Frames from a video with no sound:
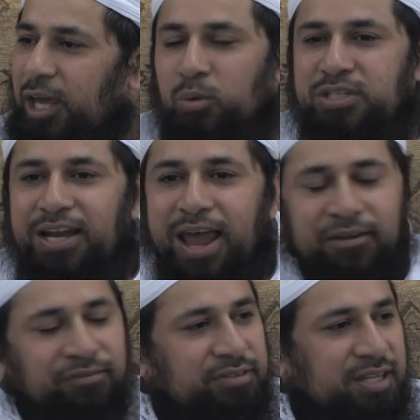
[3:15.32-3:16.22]
It was
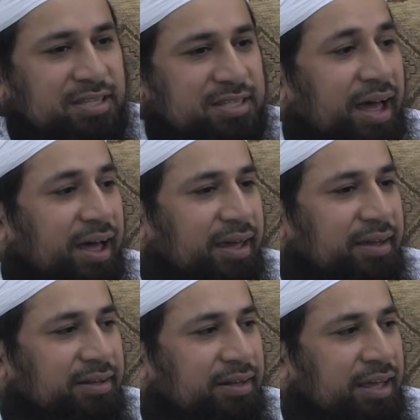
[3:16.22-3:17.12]
left
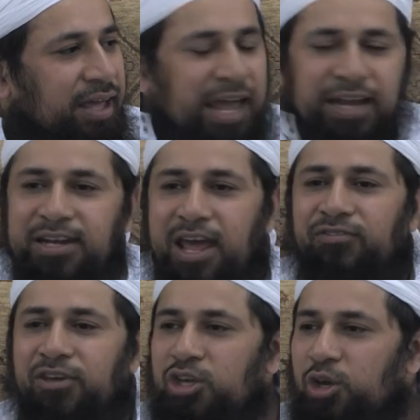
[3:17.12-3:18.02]
aside,
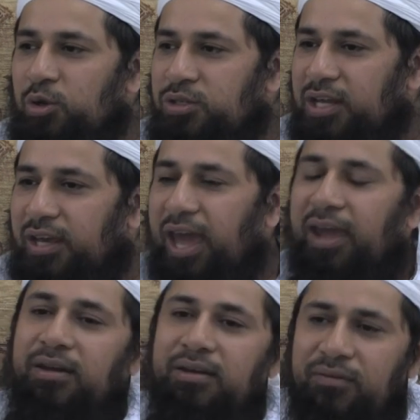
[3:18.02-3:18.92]
never used
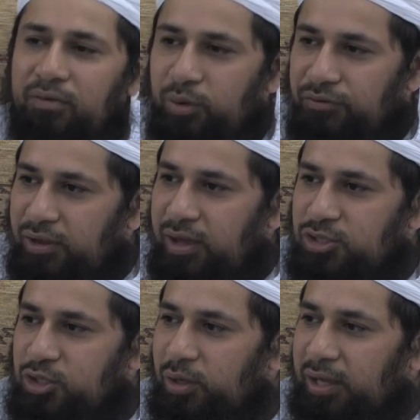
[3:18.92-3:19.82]
again, never
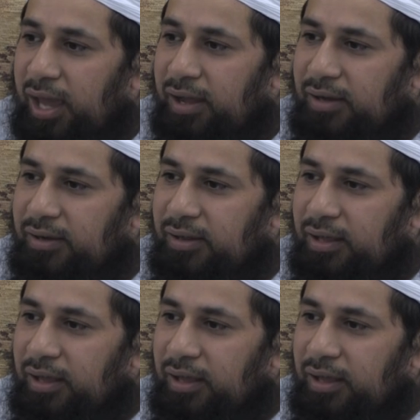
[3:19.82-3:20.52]
referred to again.